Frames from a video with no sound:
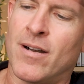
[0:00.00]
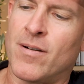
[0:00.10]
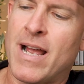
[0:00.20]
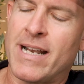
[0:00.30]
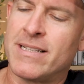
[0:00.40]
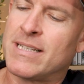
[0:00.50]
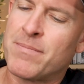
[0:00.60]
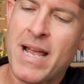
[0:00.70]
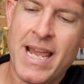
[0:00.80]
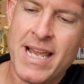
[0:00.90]
All right, it's
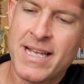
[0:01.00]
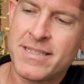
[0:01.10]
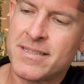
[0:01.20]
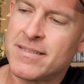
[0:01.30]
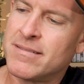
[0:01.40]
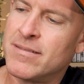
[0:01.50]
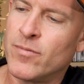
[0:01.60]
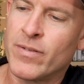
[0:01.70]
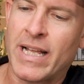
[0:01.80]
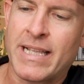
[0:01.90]
in my hands.
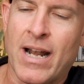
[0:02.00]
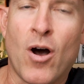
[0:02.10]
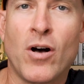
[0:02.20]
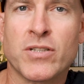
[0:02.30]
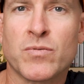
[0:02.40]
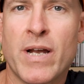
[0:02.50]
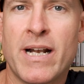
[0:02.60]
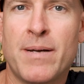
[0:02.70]
Got that all suede